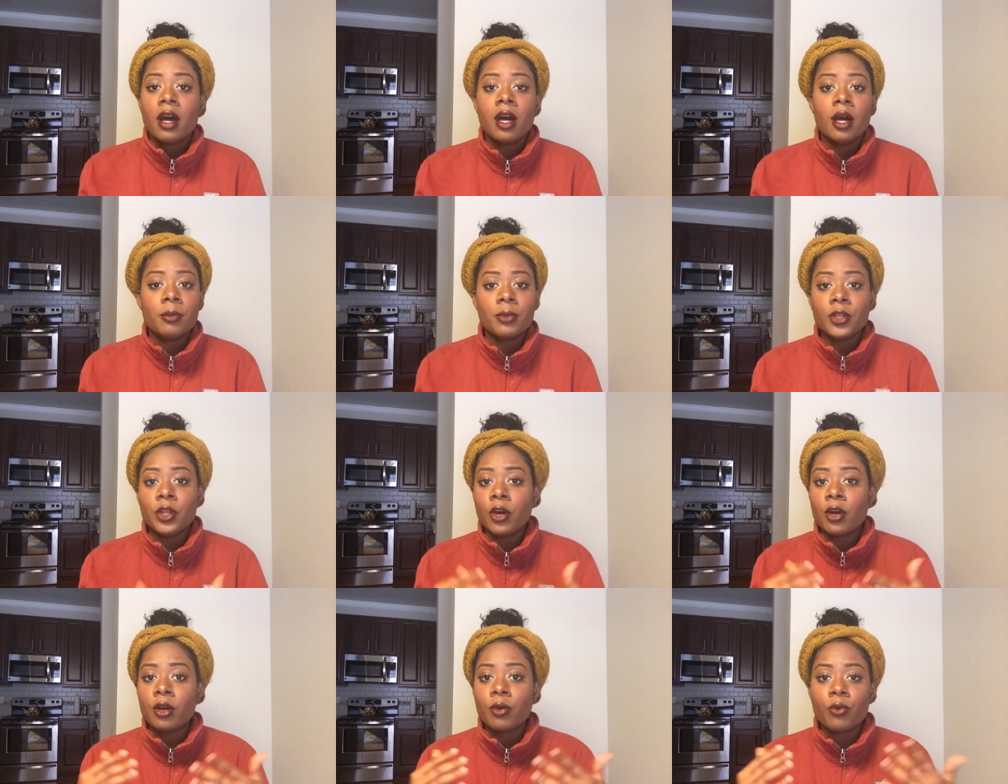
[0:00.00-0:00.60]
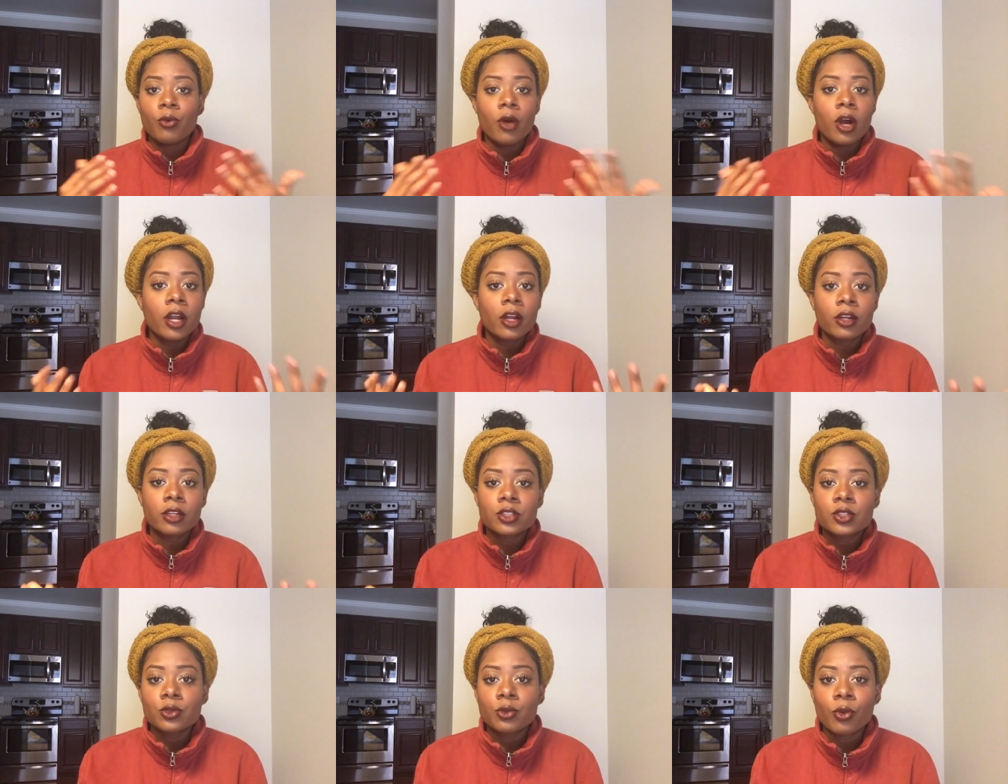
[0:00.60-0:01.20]

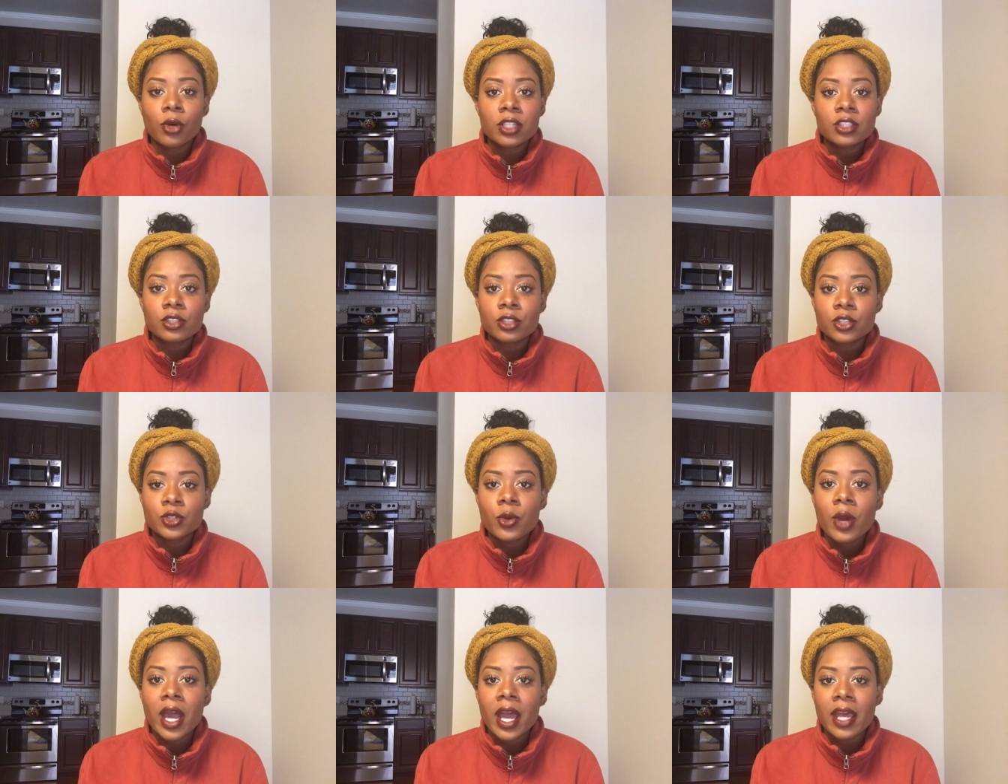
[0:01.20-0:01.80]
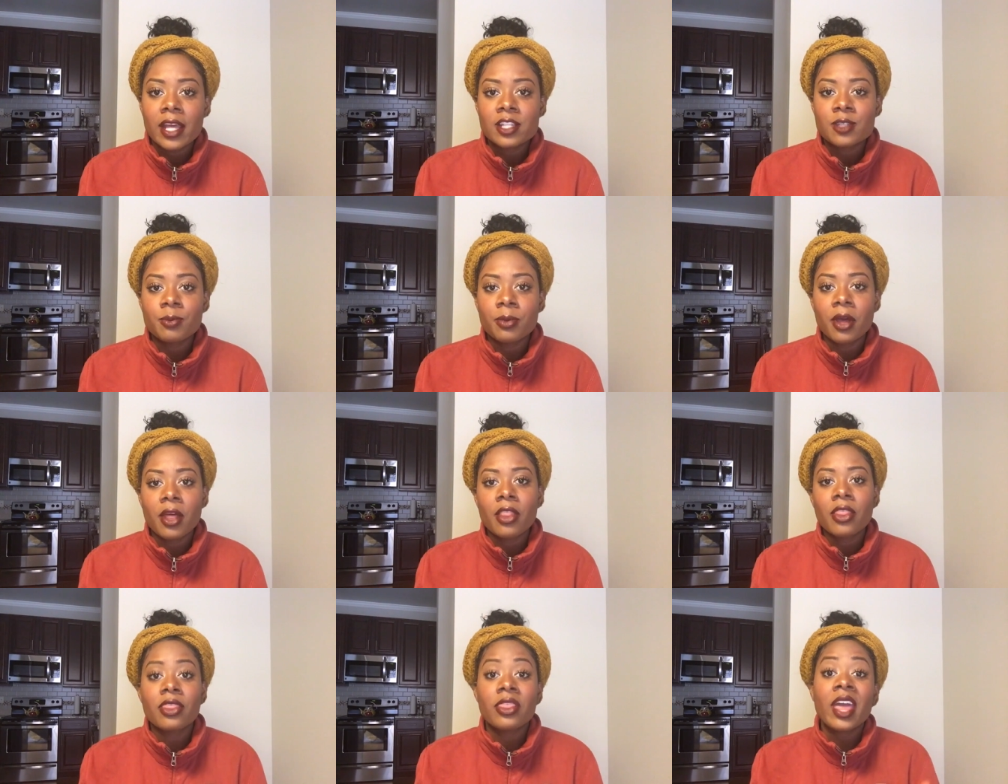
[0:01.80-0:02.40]
once or twice,
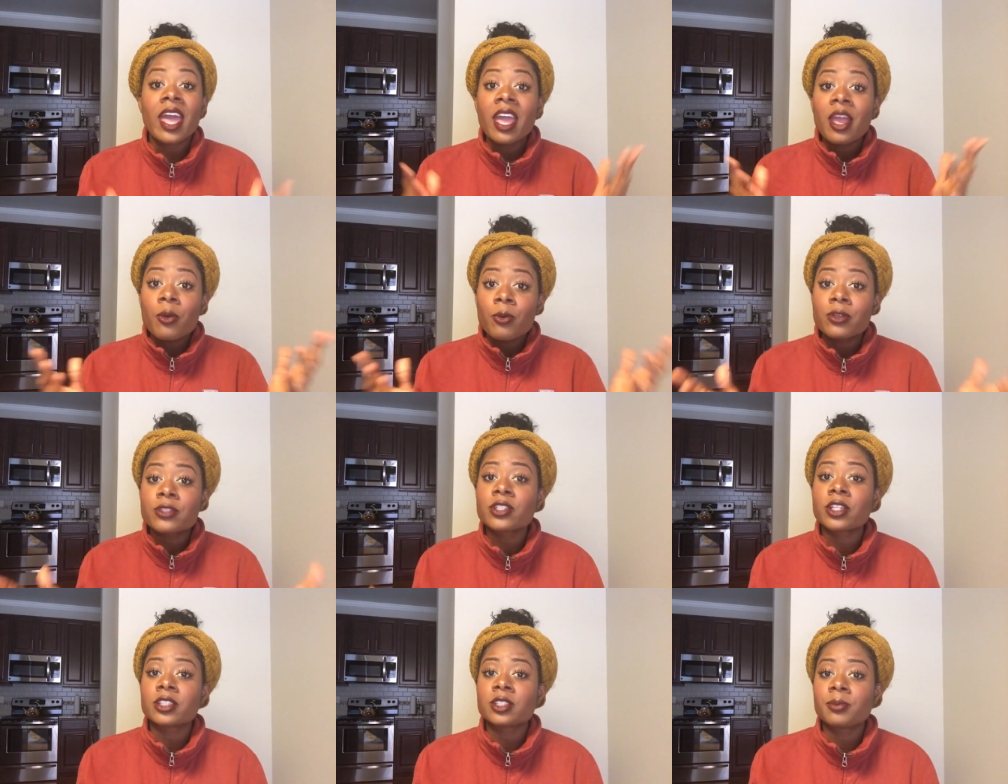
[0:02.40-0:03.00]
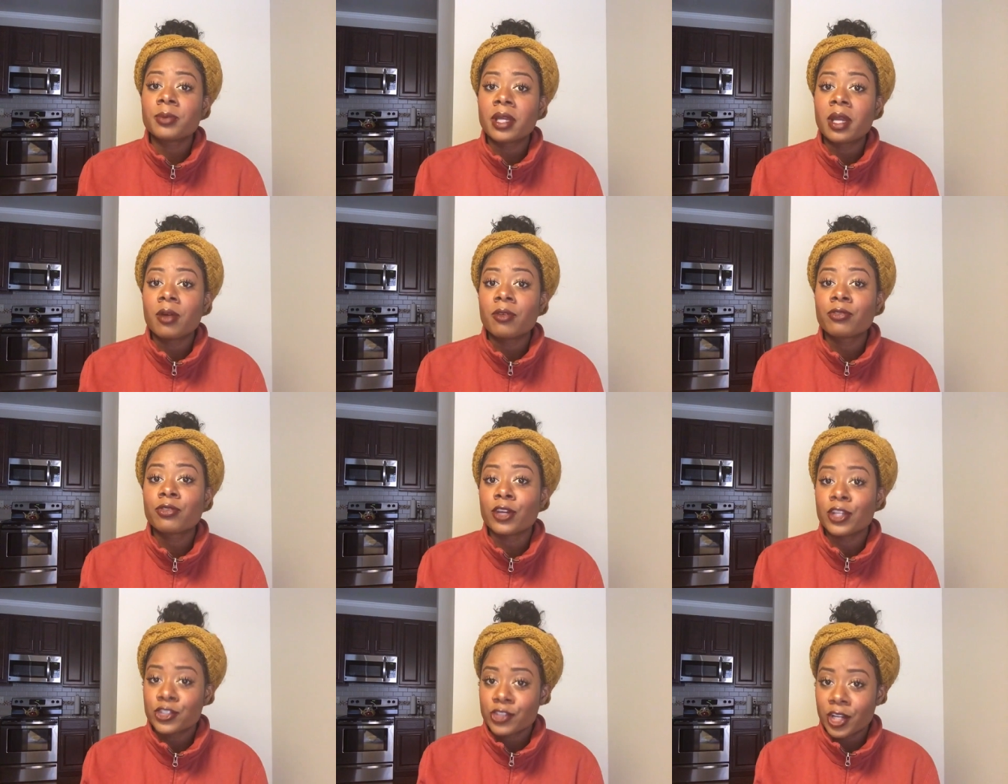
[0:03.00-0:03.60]
but they will start to become
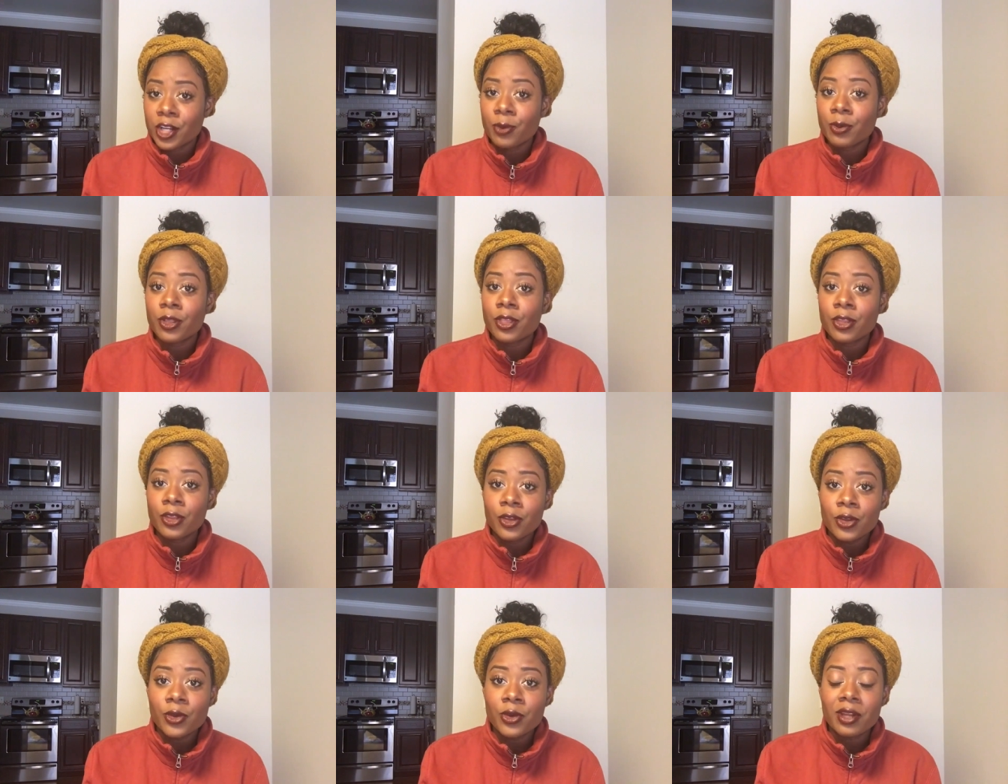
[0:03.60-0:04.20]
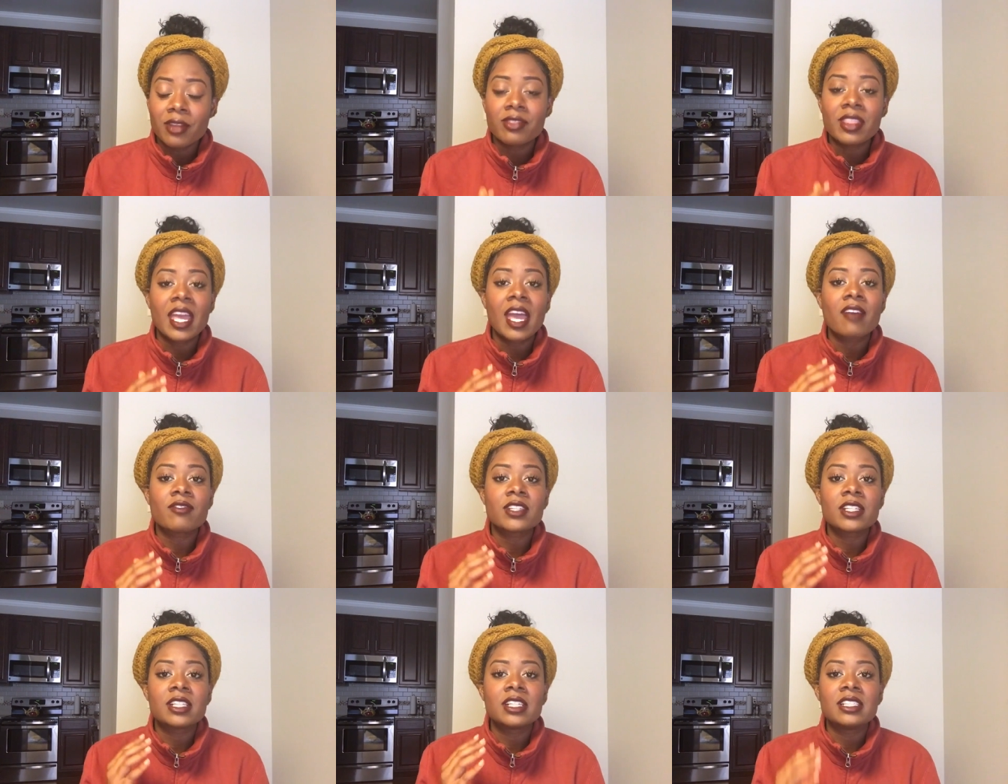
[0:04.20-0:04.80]
frustrated with you if they
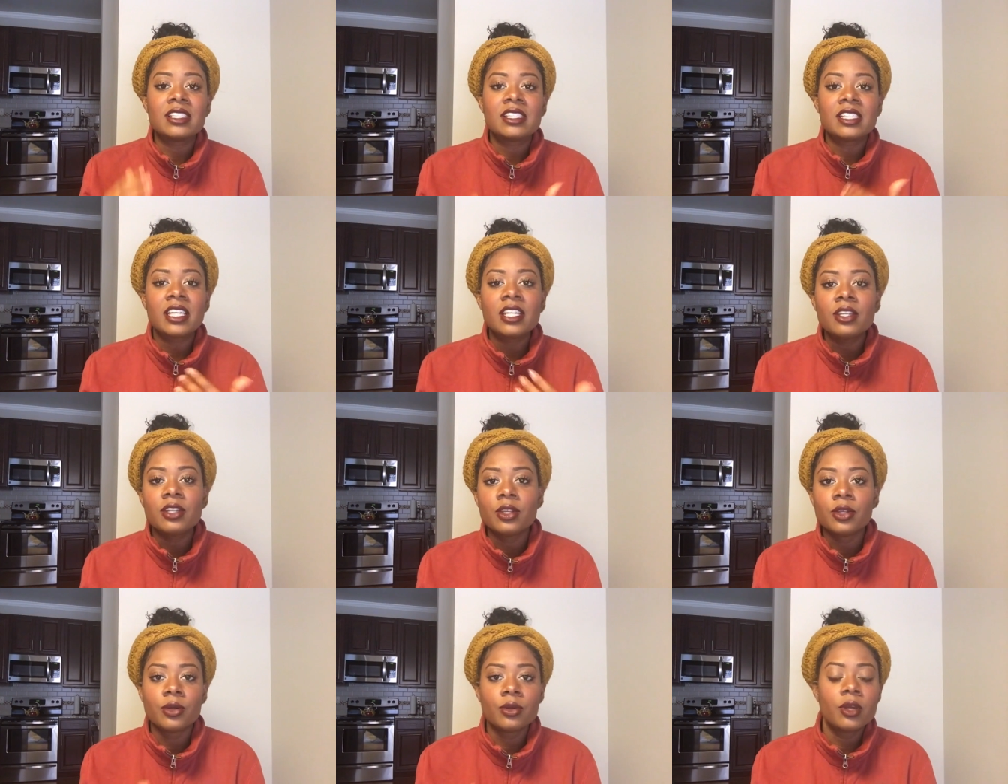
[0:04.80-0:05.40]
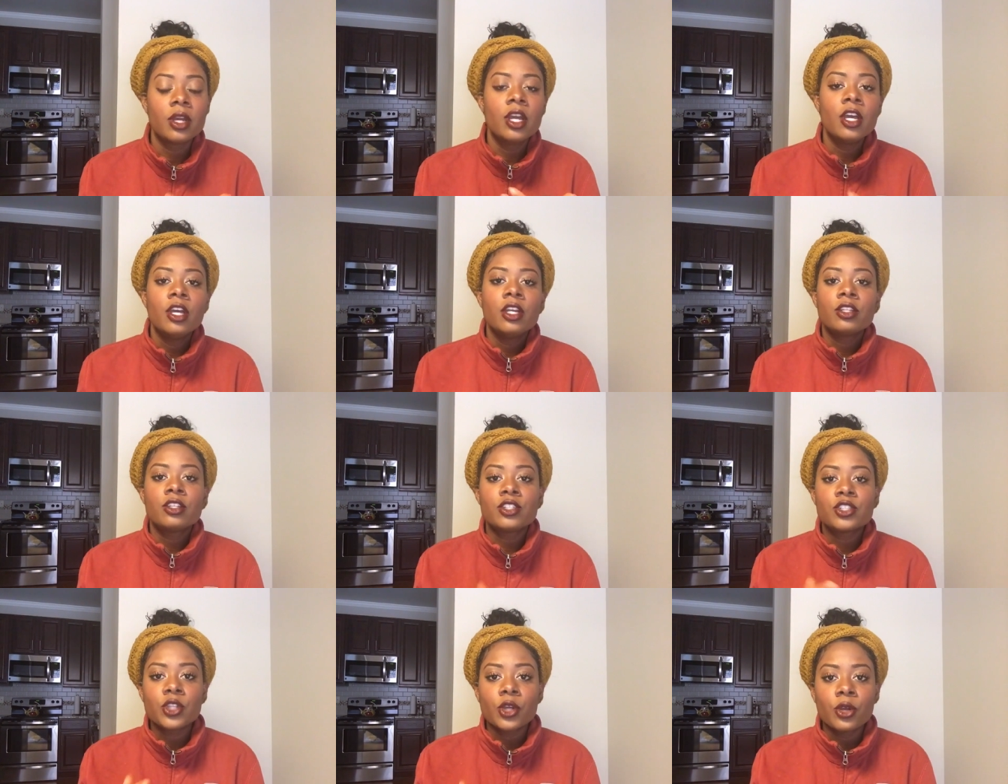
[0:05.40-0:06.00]
have to continue
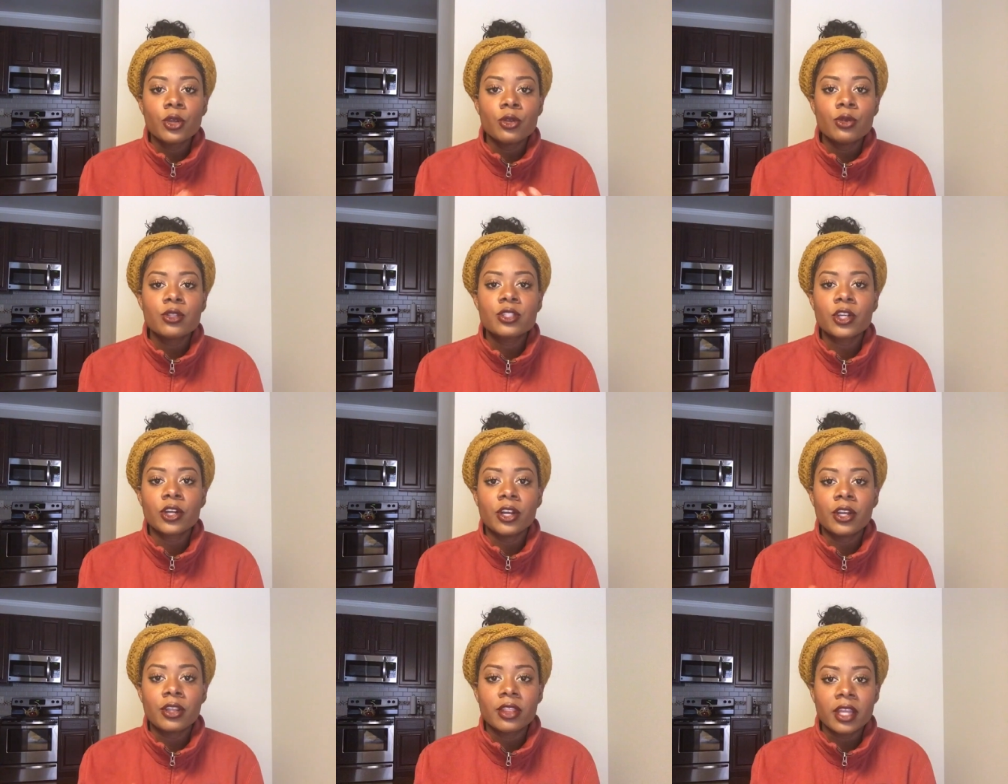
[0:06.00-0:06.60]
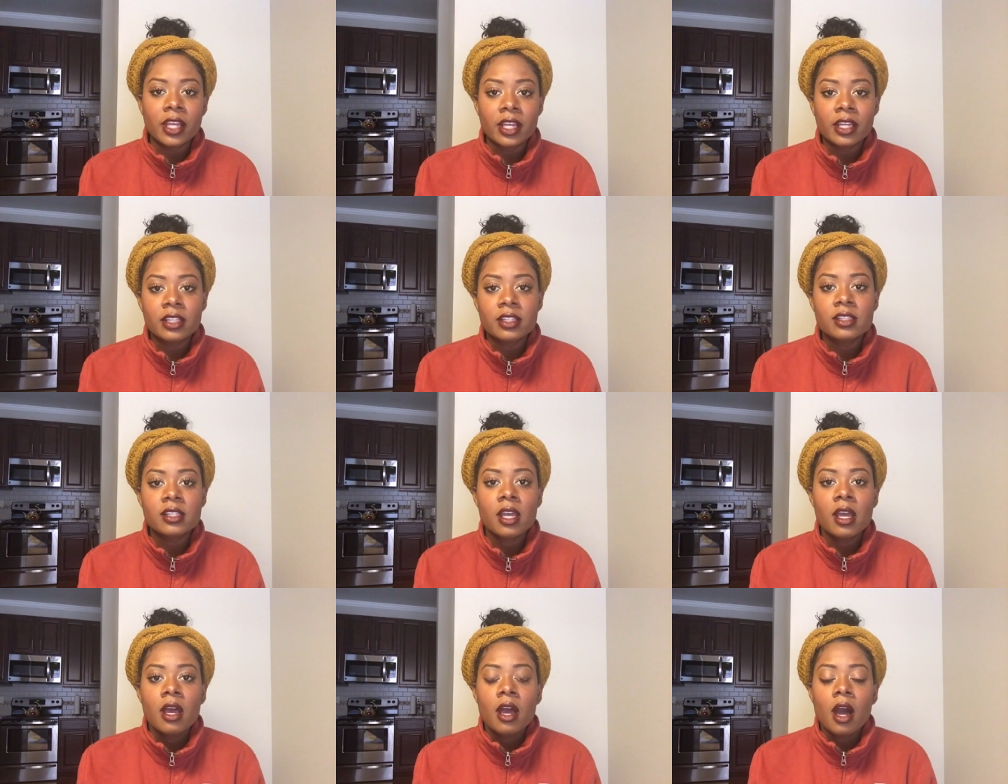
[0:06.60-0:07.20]
to show you certain
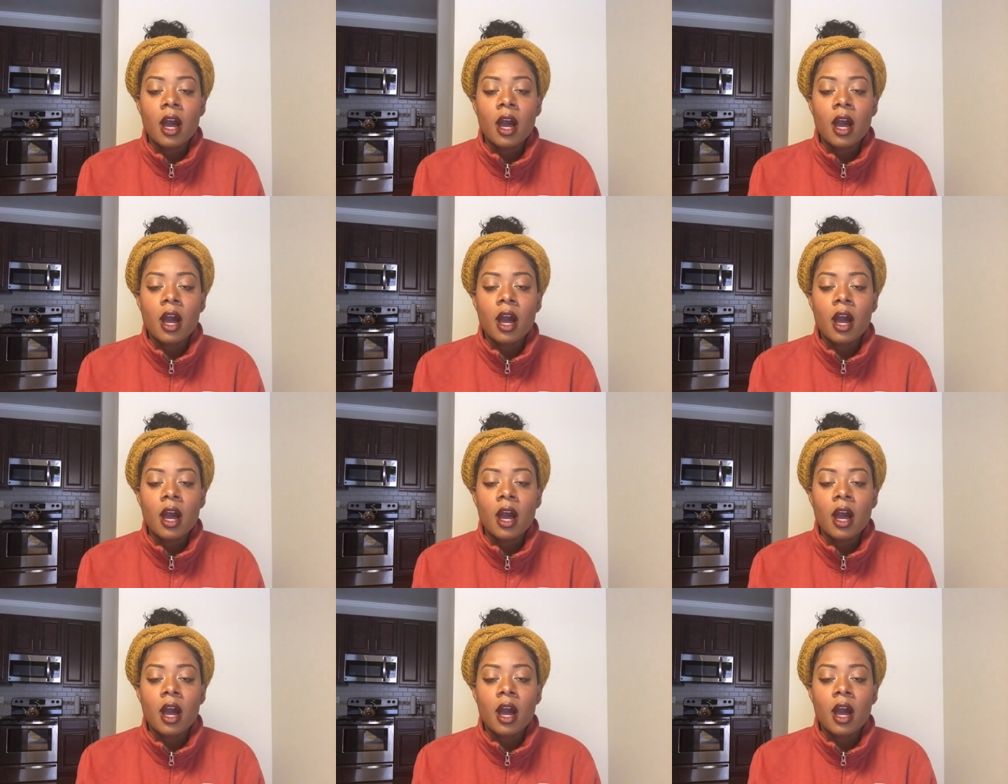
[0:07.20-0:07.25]
things.